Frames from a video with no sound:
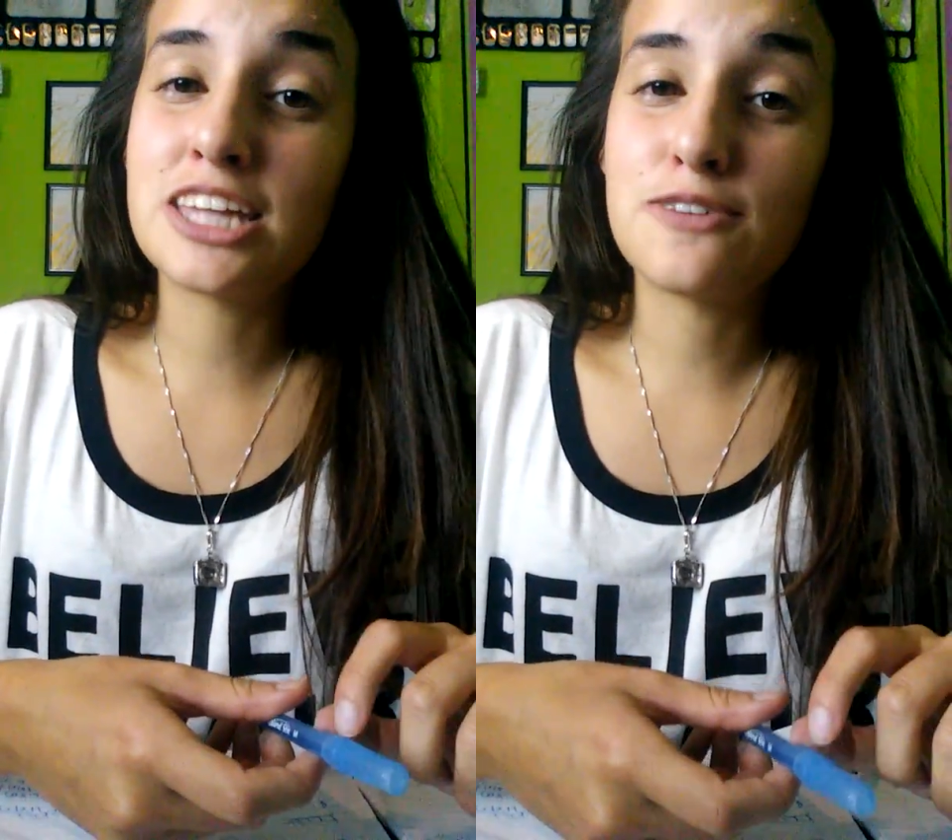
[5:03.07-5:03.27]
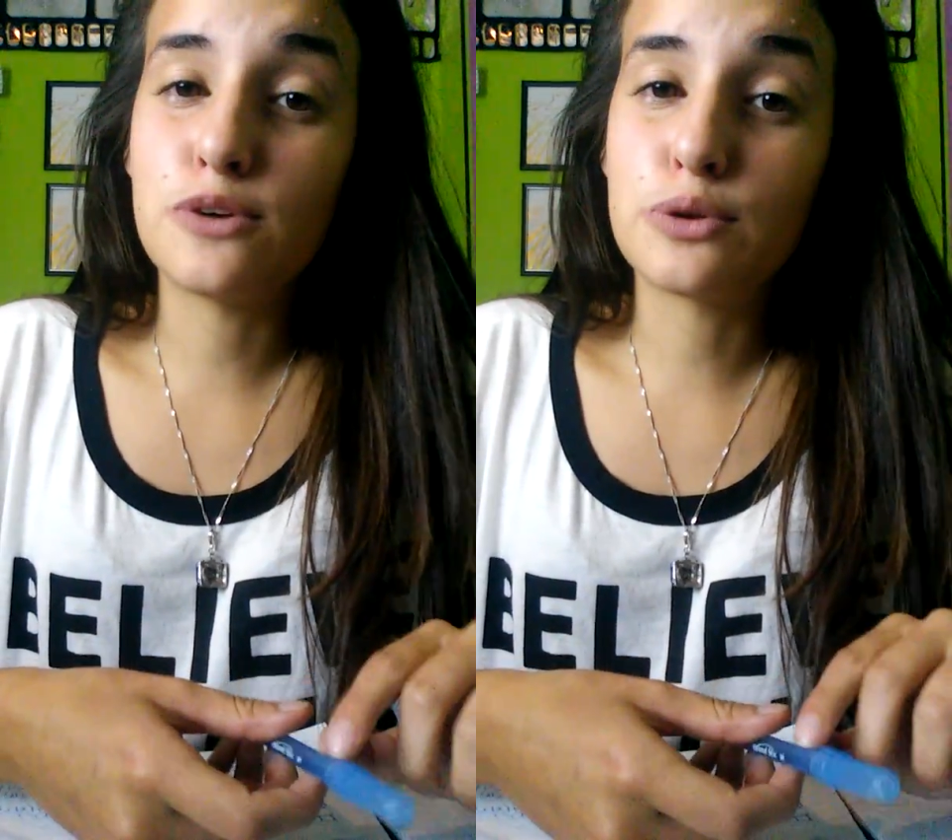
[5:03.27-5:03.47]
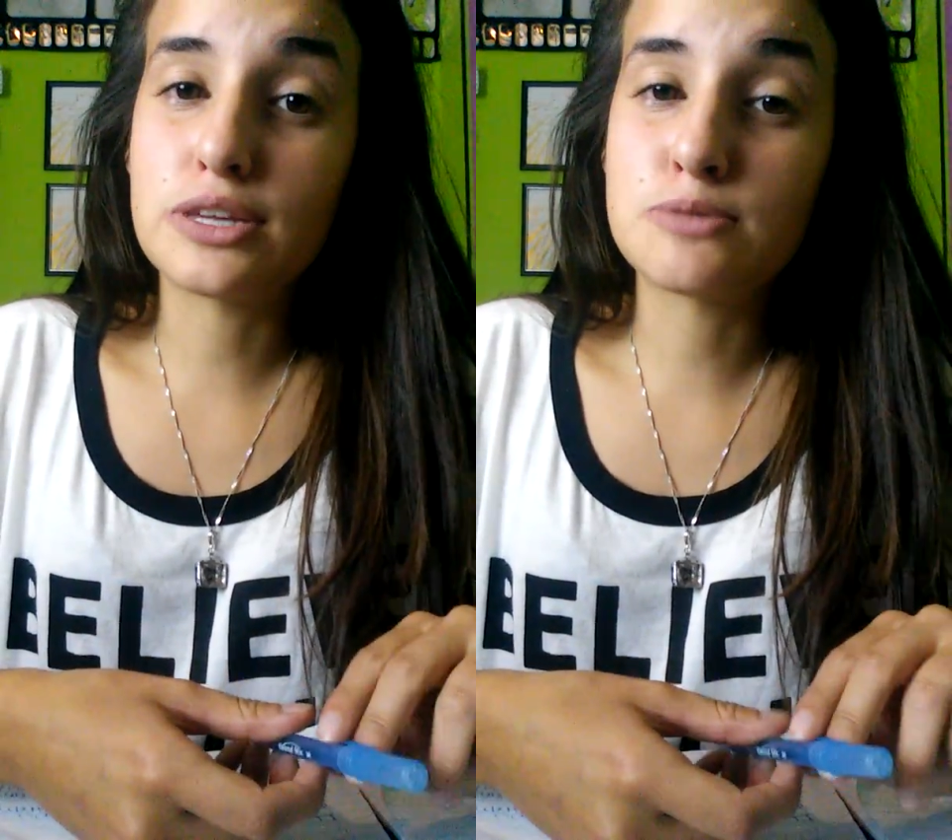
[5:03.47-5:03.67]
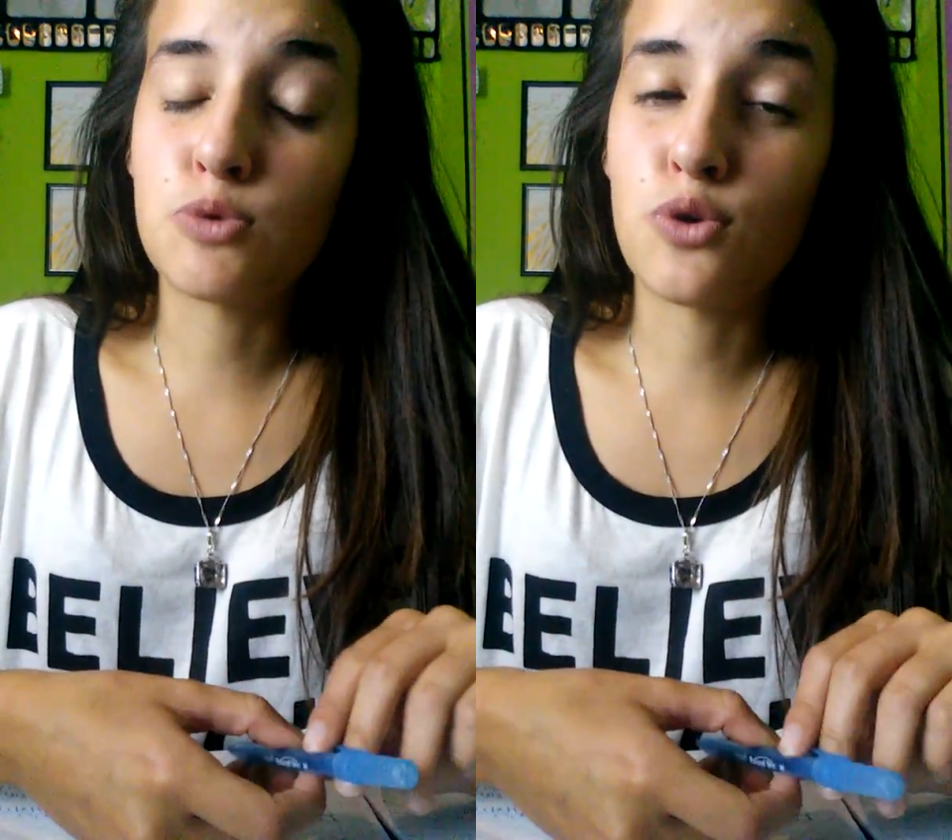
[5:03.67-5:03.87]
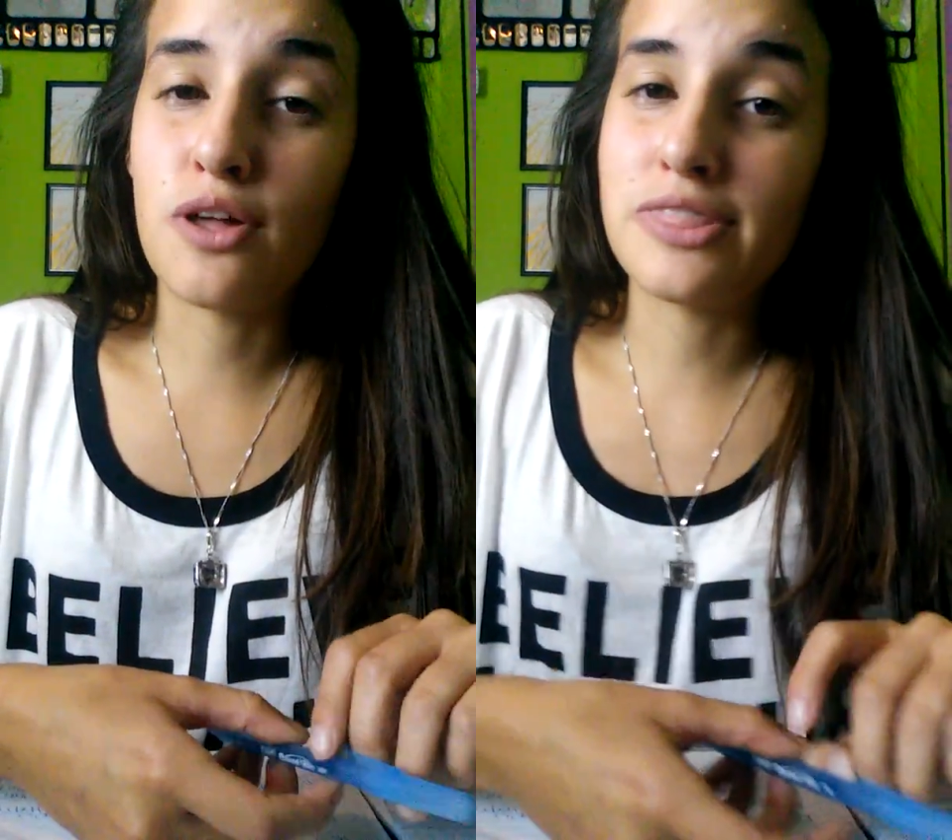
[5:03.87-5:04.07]
They focus
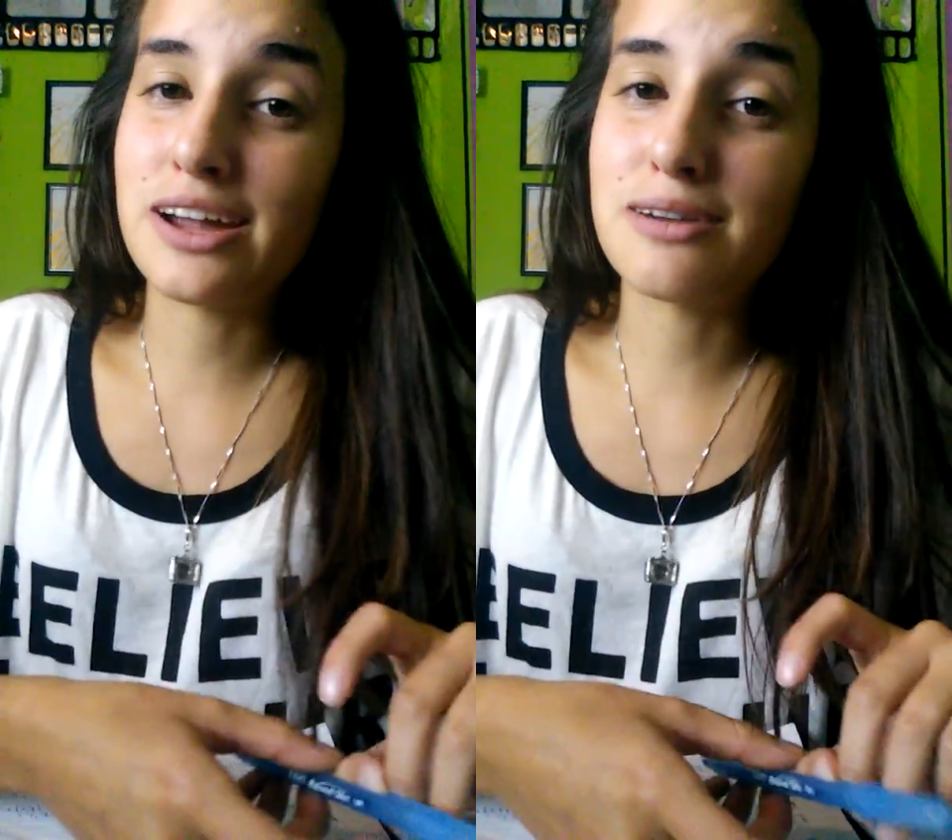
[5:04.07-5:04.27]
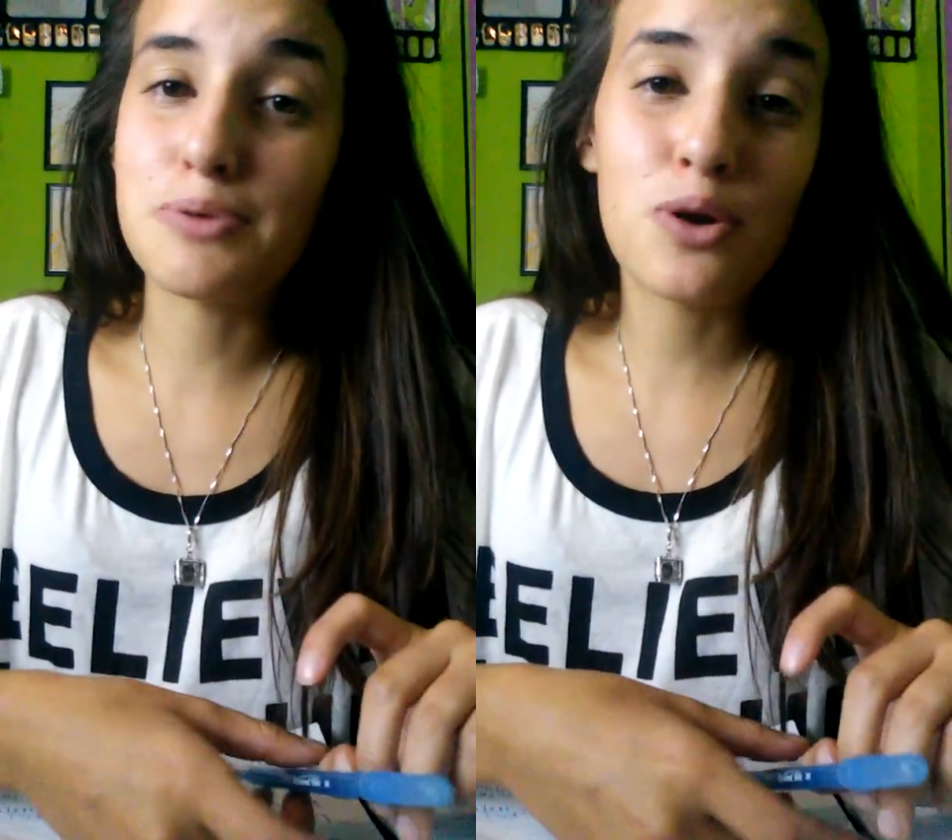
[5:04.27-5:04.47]
more on their